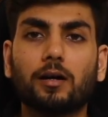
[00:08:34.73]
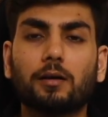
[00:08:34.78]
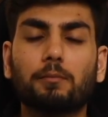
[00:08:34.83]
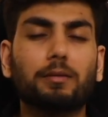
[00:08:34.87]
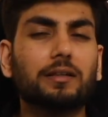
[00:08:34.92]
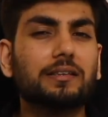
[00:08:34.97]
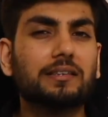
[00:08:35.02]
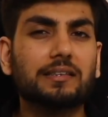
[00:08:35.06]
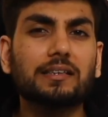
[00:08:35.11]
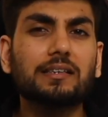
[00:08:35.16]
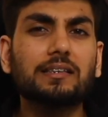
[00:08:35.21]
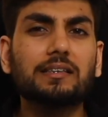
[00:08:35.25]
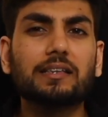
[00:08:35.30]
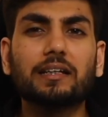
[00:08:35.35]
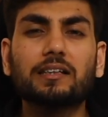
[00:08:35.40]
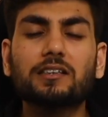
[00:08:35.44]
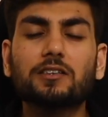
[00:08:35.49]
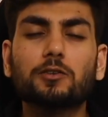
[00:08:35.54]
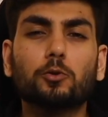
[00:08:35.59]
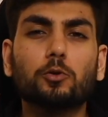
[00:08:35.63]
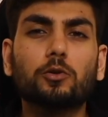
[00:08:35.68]
But since there
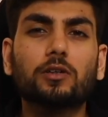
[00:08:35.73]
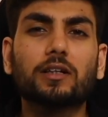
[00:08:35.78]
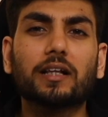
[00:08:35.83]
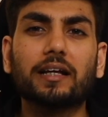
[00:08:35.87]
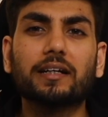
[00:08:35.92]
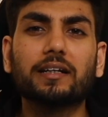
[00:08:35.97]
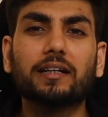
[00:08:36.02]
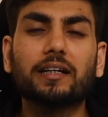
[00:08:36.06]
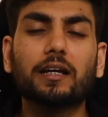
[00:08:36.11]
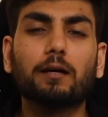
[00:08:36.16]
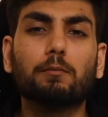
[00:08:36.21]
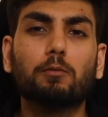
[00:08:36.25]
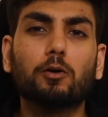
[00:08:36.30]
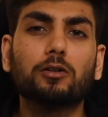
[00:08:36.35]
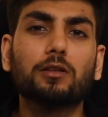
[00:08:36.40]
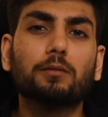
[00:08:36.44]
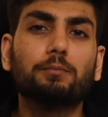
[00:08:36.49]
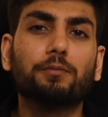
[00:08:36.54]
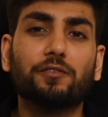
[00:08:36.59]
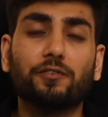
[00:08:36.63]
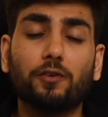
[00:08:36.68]
is no clarity about
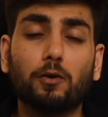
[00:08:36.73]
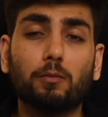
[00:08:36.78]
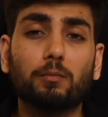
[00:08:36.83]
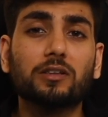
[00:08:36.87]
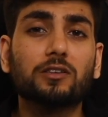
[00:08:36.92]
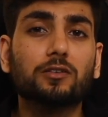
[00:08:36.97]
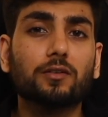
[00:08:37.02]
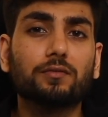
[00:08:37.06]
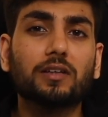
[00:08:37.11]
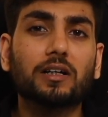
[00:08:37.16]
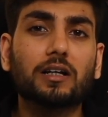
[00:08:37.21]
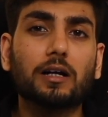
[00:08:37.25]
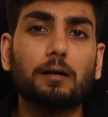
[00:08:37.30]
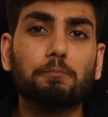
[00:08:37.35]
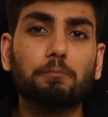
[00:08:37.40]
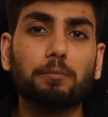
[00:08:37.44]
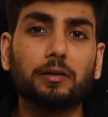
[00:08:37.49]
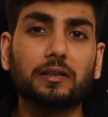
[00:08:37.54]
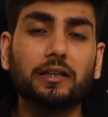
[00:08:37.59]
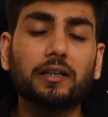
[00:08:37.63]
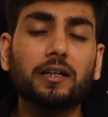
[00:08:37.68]
the performance of the
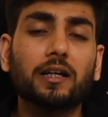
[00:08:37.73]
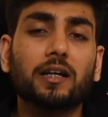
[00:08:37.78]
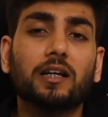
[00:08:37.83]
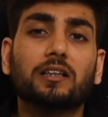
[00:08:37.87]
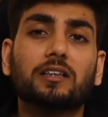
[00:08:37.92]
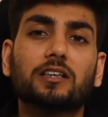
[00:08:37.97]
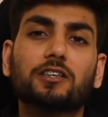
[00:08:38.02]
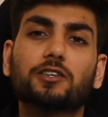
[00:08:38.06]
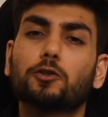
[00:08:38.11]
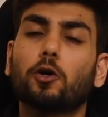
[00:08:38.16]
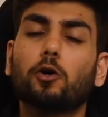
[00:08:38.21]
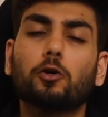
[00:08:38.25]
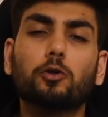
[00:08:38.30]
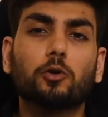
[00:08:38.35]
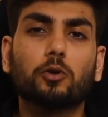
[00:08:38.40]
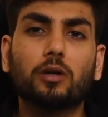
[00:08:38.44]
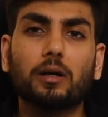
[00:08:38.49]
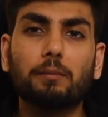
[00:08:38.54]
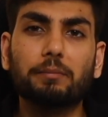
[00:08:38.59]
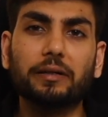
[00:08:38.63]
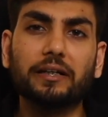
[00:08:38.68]
company, the stock
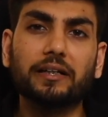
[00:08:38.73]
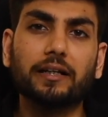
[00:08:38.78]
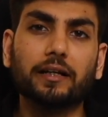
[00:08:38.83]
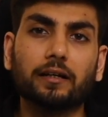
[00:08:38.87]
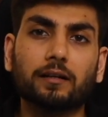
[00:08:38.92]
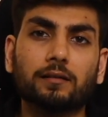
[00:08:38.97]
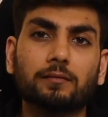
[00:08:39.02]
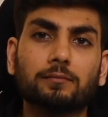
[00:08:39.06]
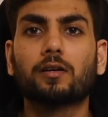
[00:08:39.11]
took a beating.